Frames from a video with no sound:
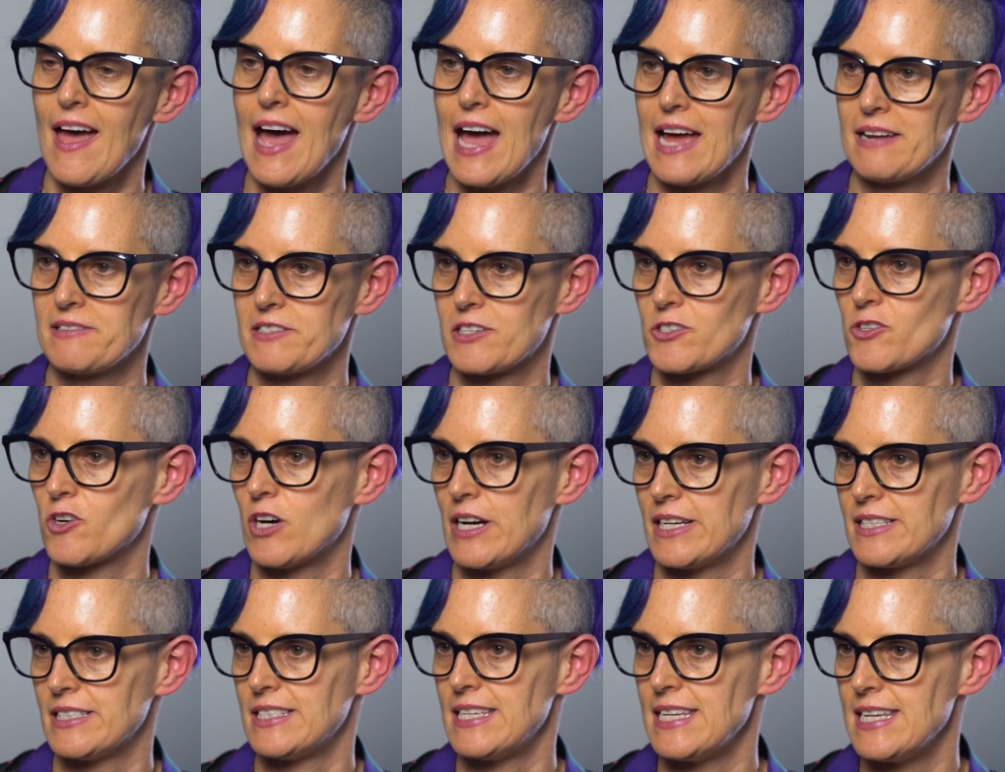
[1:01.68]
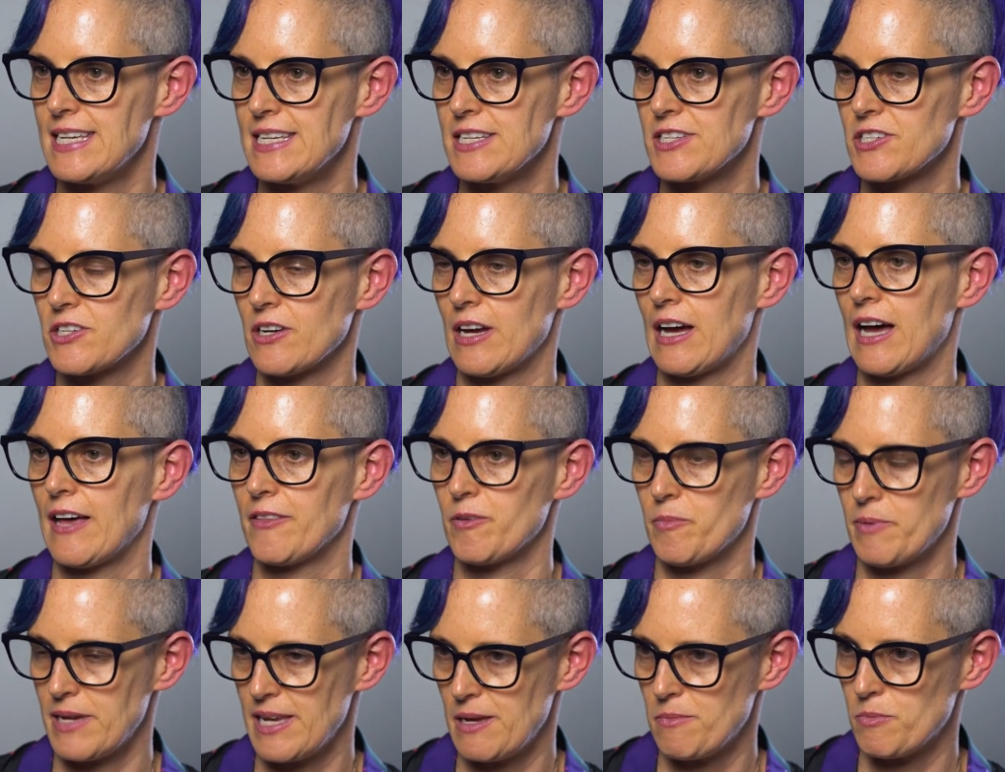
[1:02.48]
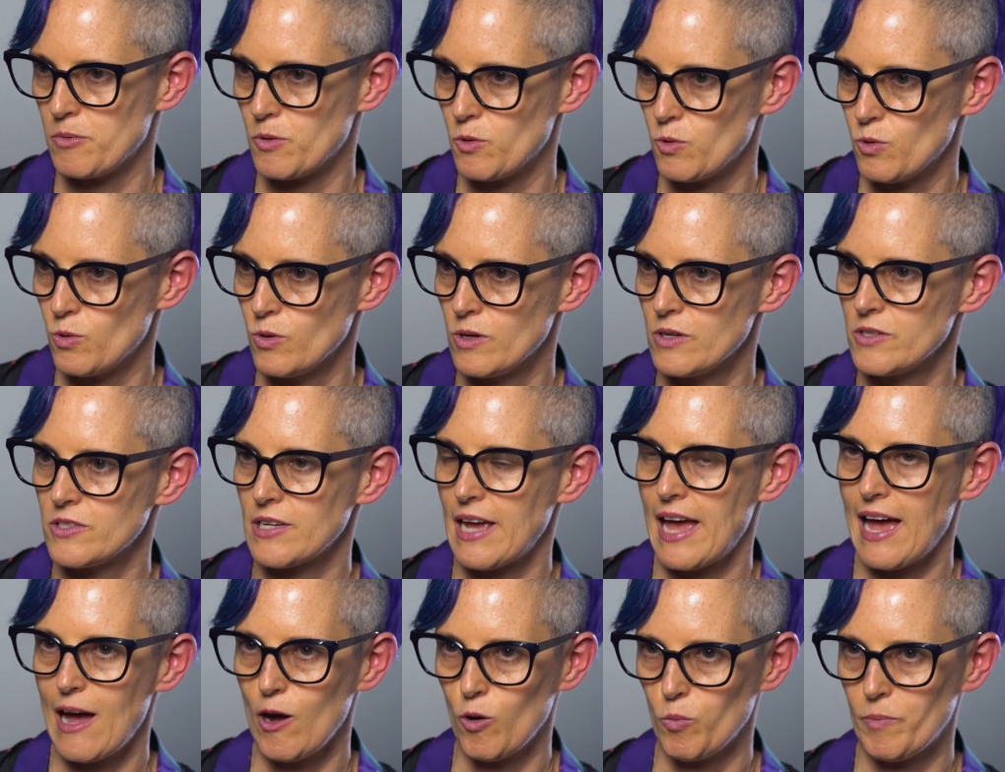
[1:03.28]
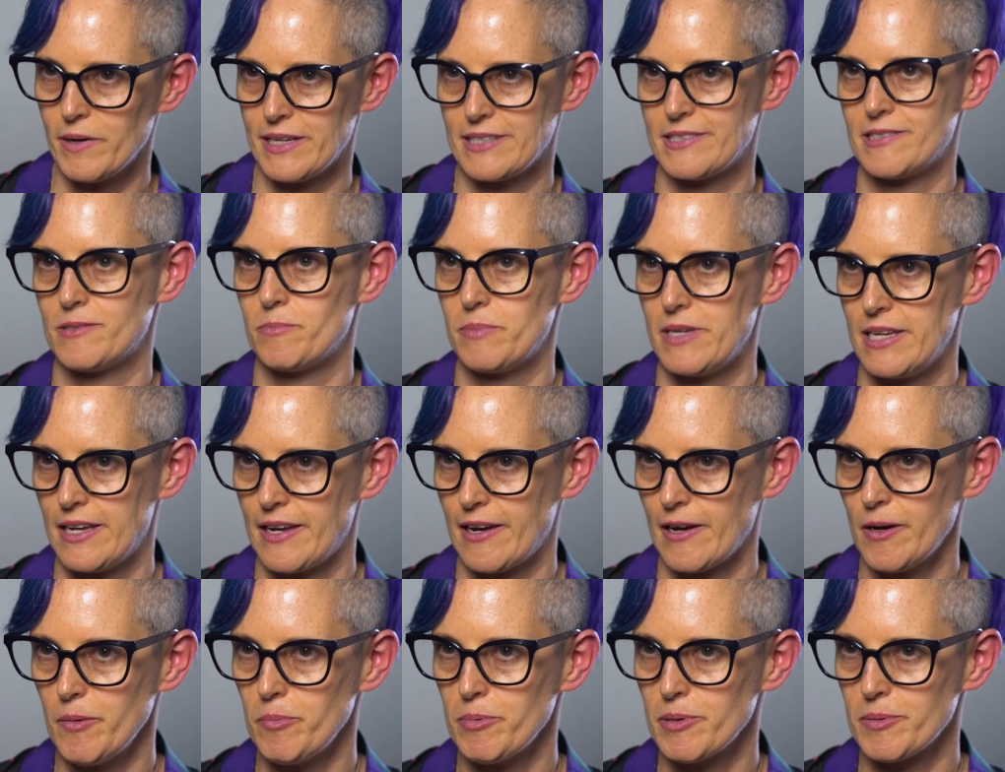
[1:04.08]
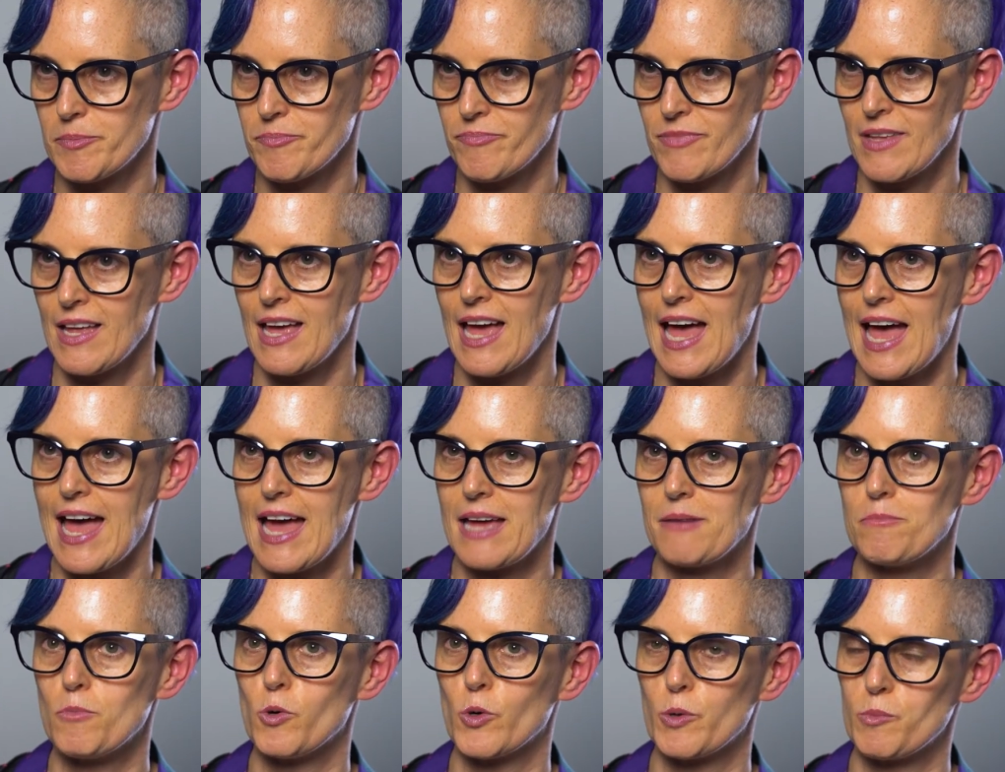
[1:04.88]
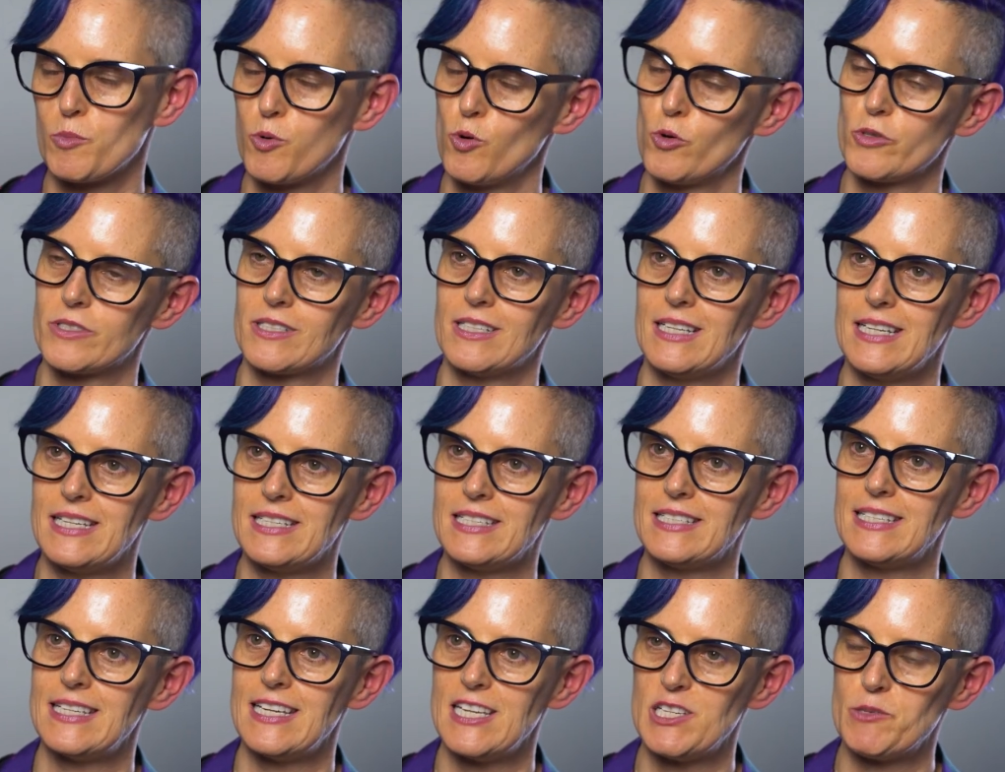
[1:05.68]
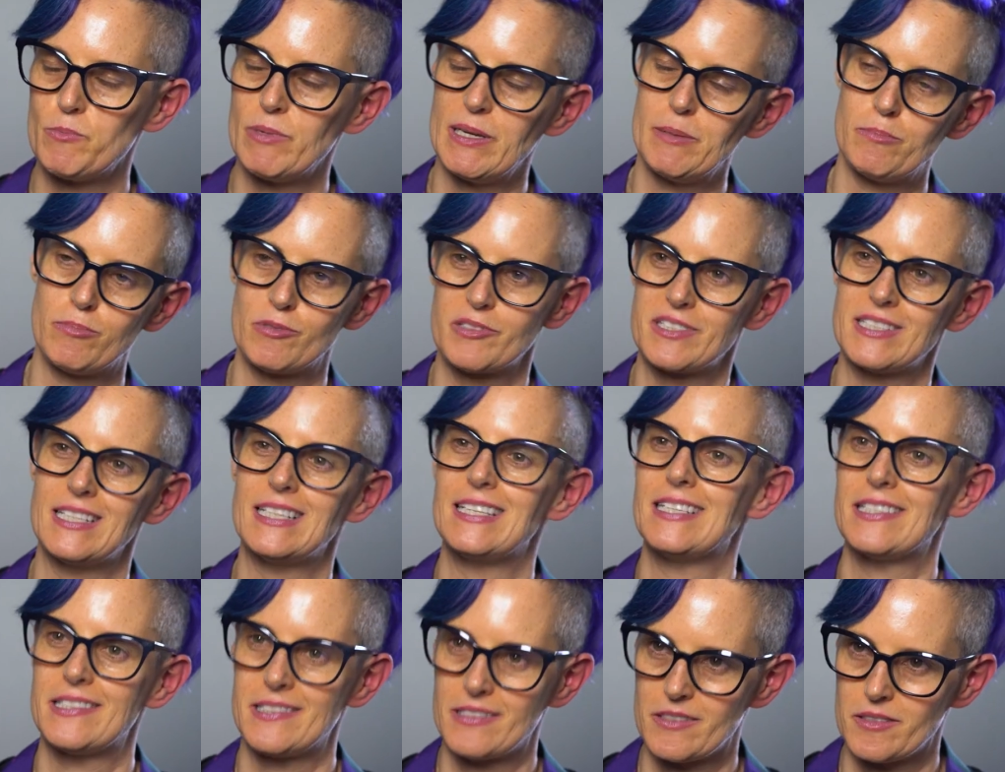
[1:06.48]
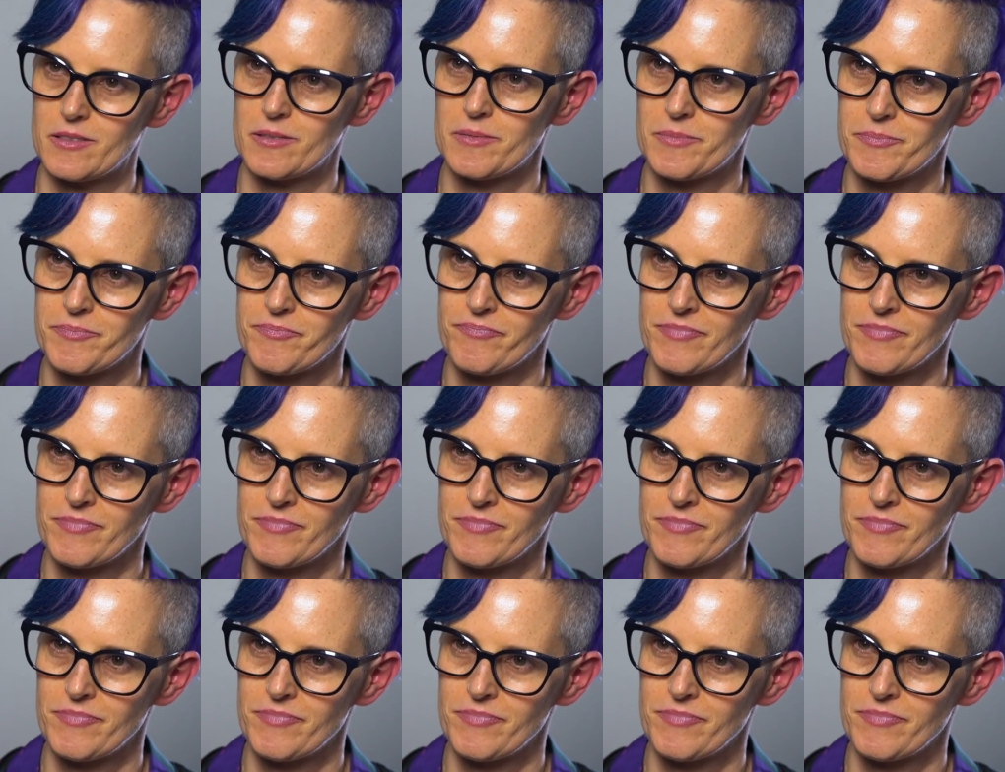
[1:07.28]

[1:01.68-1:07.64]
and to try and teach other people to help us speak up, and more importantly, to teach people to listen.